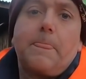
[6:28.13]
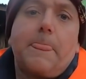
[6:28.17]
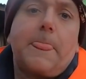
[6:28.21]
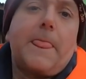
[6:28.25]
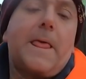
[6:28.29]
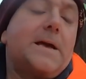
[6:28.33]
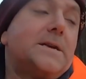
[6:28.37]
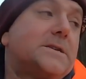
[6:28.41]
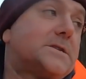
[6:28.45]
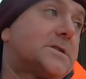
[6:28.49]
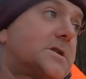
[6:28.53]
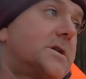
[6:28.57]

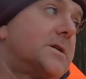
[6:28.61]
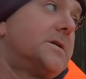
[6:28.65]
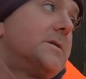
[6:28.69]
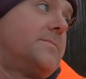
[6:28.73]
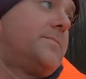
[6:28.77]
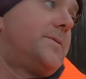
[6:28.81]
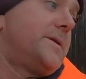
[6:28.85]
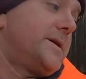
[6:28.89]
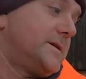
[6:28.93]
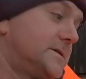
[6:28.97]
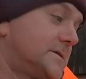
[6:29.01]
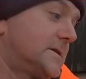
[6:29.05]
It's gonna
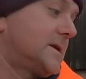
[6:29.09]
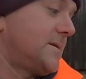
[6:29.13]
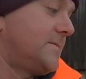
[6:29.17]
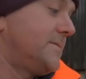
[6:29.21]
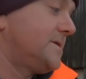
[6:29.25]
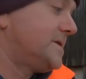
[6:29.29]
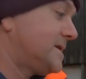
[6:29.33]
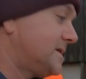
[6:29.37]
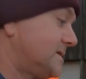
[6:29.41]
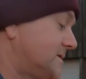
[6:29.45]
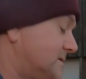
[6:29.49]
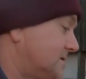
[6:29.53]
be, it's like my
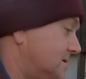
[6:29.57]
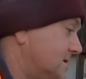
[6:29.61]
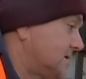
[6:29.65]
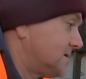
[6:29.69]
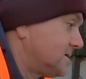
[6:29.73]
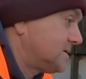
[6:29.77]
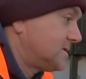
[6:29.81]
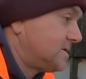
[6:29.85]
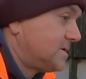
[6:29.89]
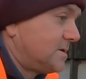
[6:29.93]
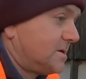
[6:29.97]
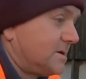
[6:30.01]
dad
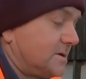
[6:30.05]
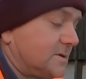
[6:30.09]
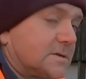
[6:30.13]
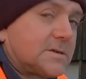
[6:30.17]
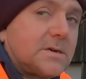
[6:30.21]
says though,